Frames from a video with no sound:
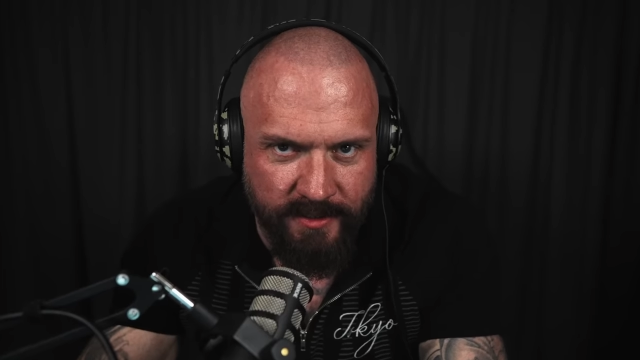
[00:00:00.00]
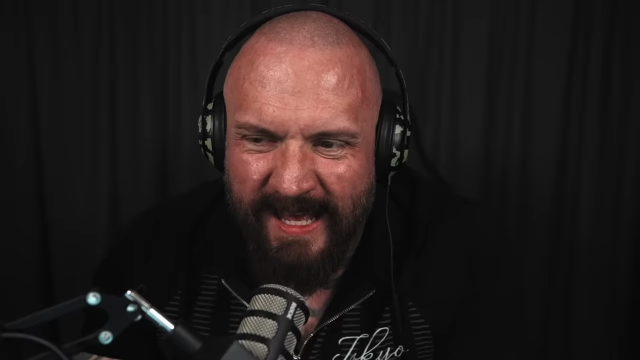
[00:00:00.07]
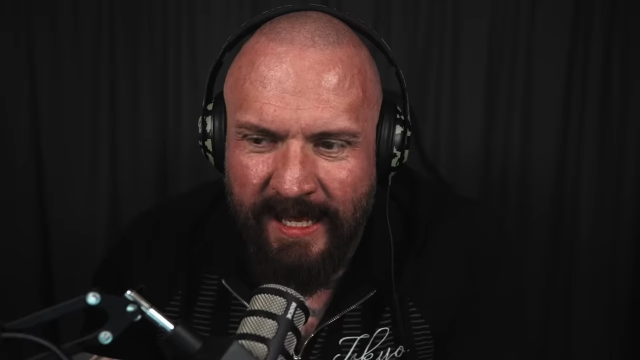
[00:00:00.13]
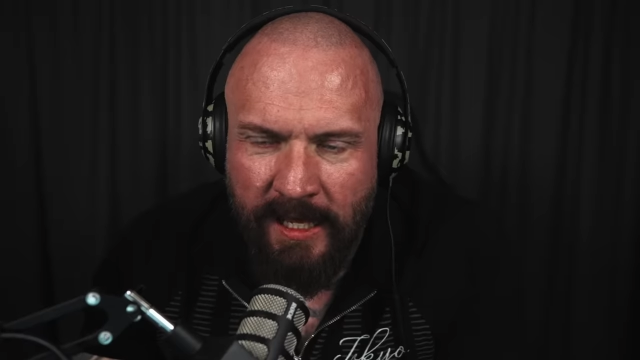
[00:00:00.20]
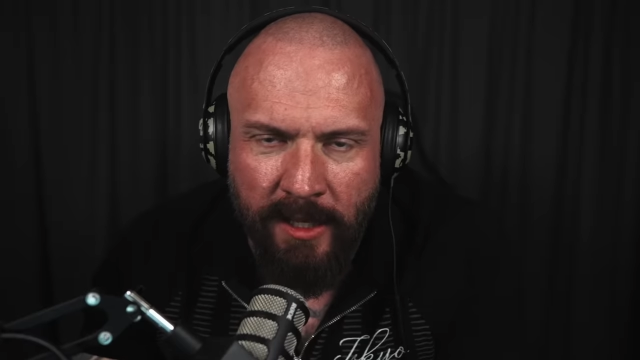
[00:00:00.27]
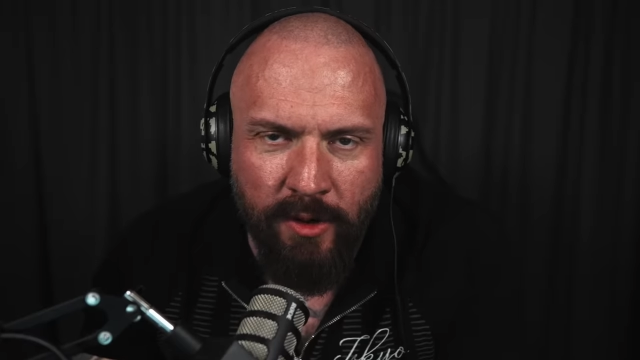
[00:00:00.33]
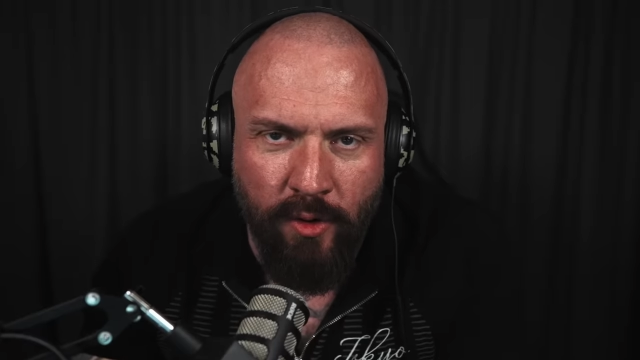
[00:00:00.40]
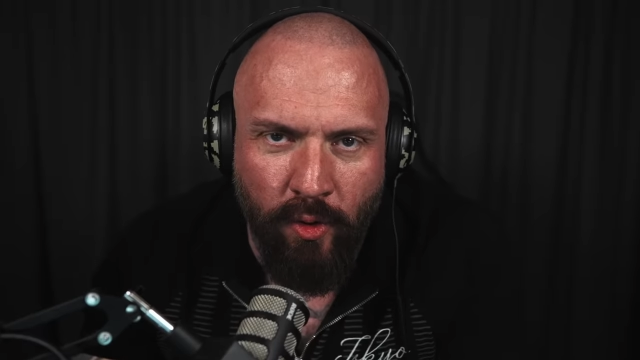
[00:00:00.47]

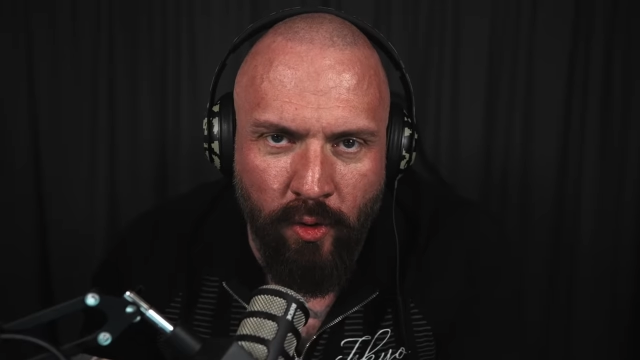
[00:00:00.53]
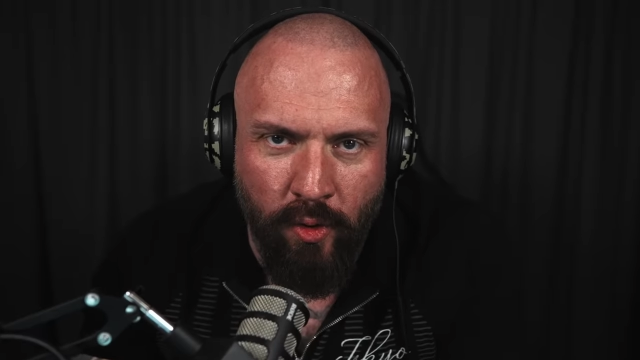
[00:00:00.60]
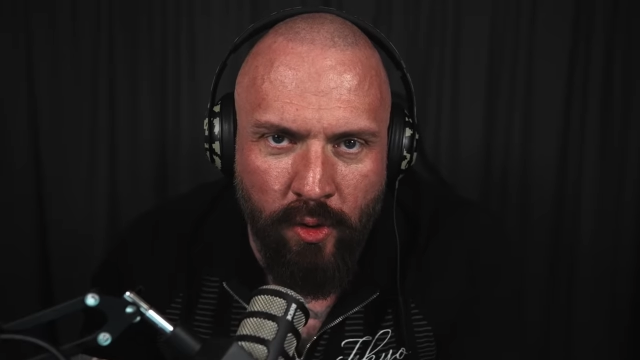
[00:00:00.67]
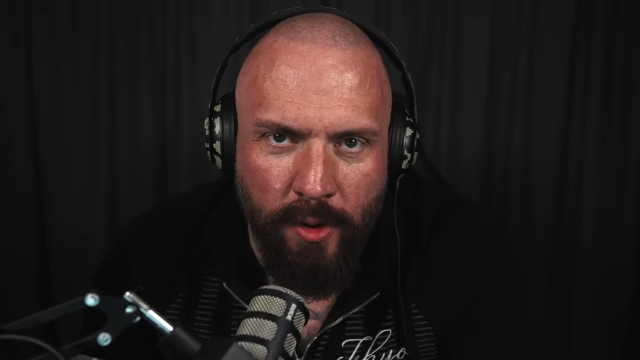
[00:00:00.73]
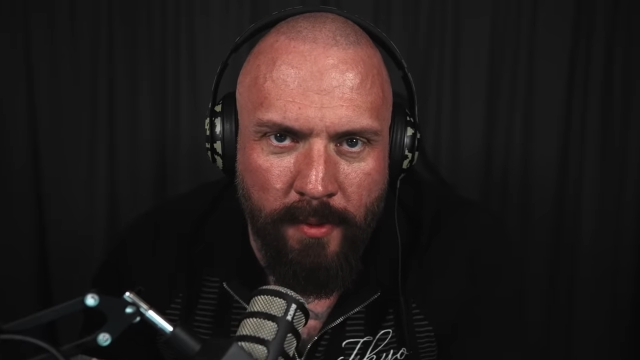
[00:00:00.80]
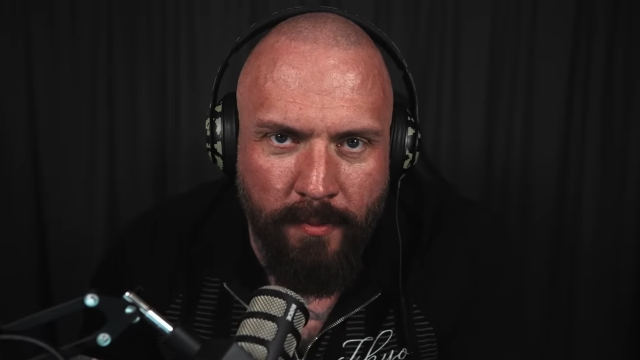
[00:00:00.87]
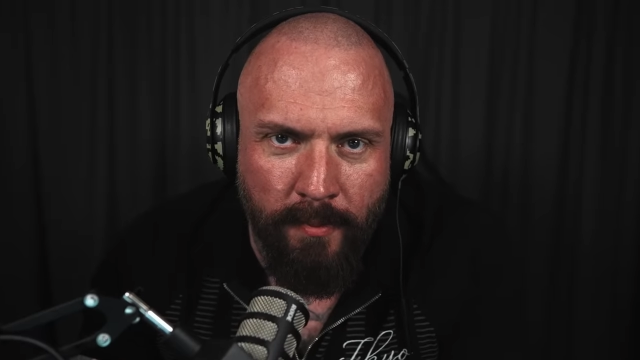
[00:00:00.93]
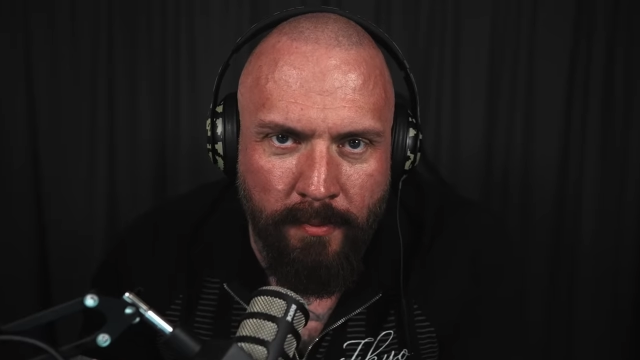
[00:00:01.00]

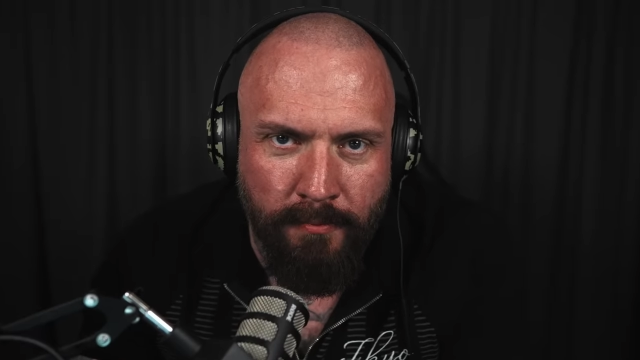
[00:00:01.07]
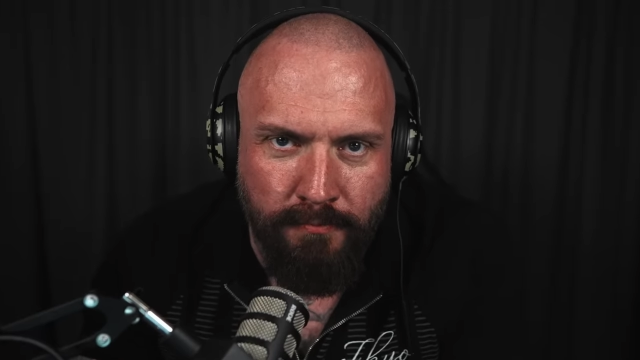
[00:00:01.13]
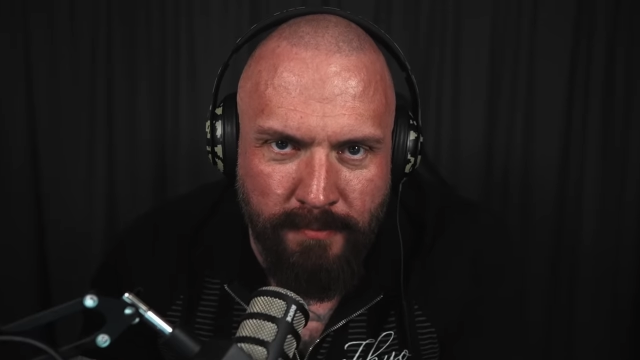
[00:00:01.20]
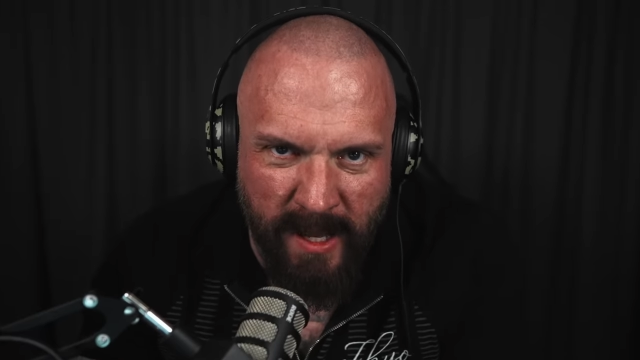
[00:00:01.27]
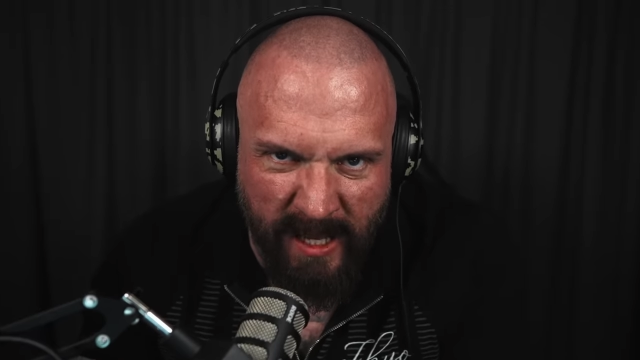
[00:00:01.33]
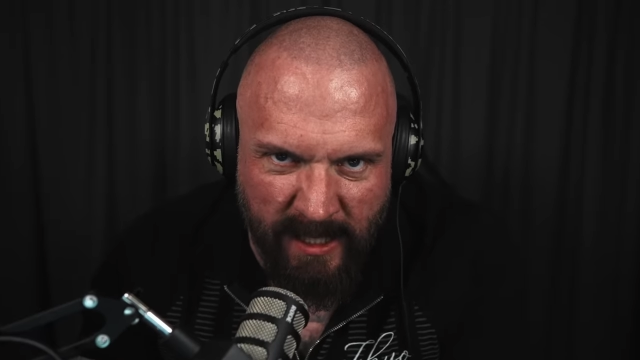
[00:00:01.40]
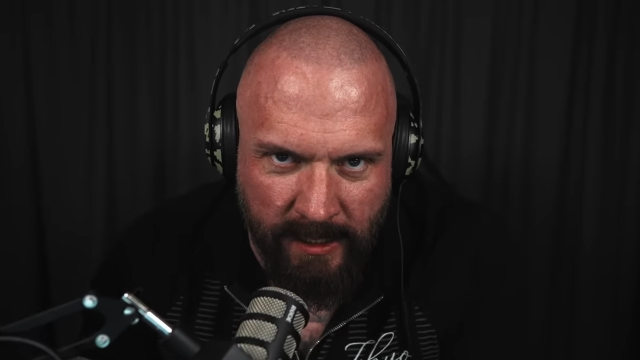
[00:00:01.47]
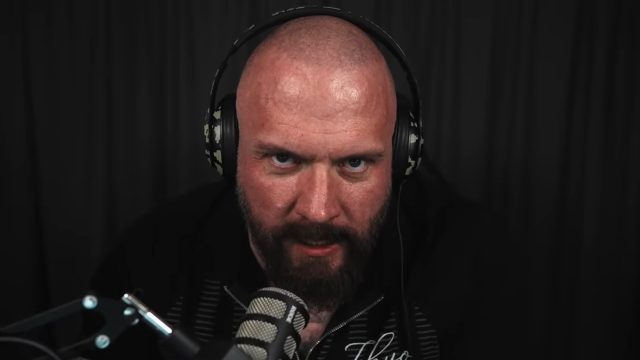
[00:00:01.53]

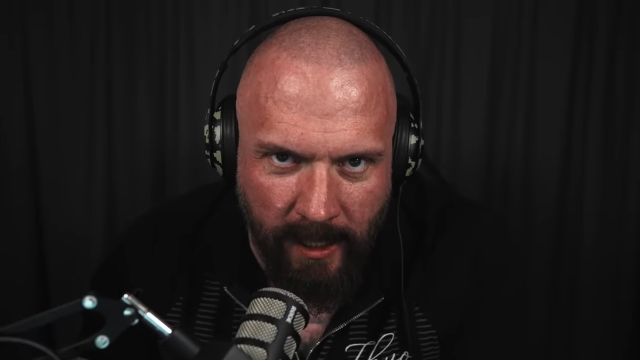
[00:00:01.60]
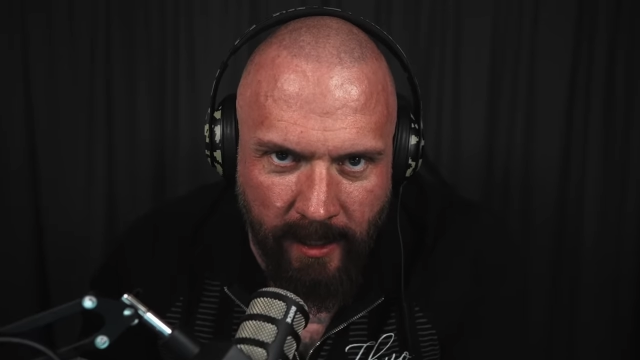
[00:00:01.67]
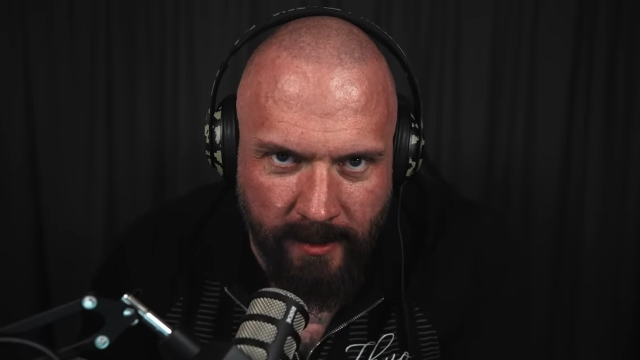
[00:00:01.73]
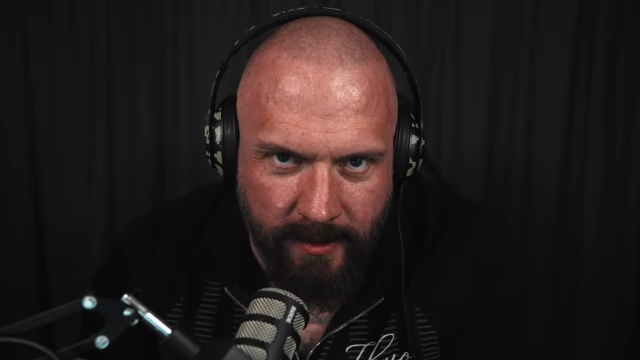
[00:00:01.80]
Egomaniac.